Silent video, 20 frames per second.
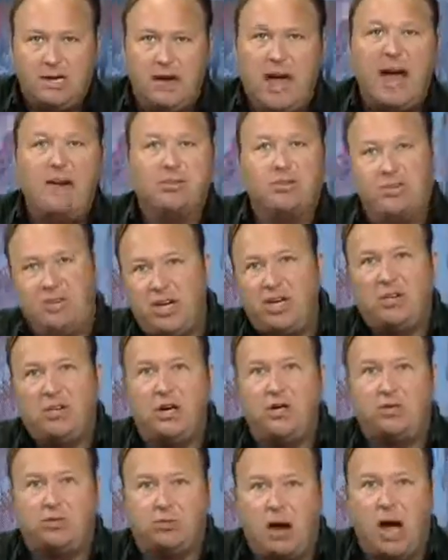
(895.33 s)
if I ever see
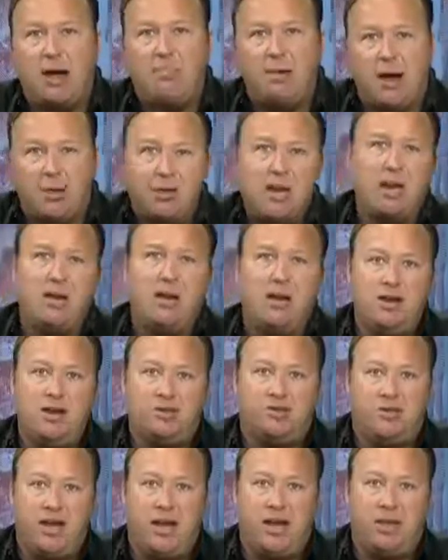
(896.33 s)
Dennis Rodman, I'm getting in
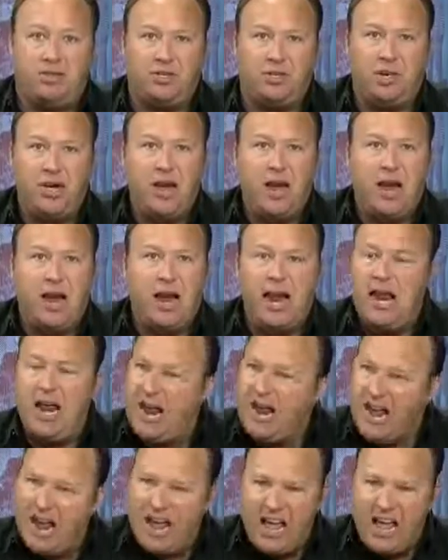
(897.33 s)
his face.
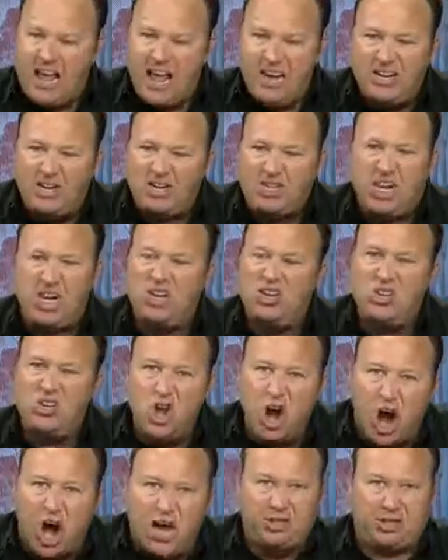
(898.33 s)
And I just get
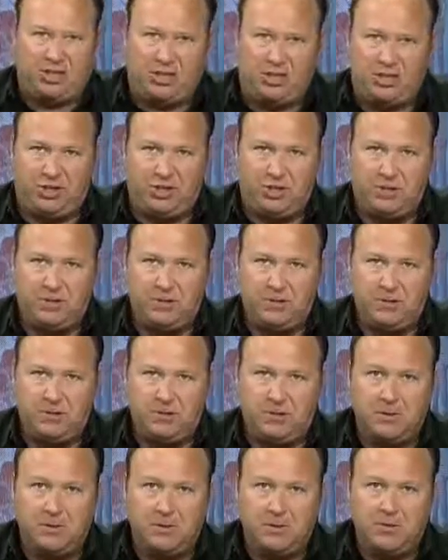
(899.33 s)
nauseous
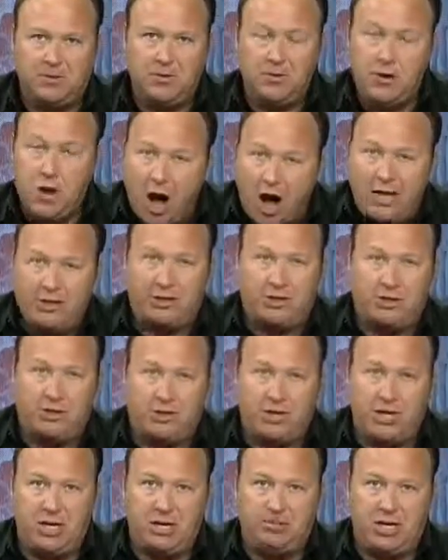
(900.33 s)

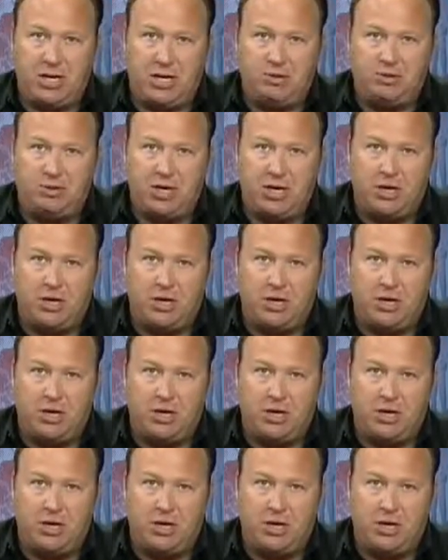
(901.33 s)
nauseous seeing Kim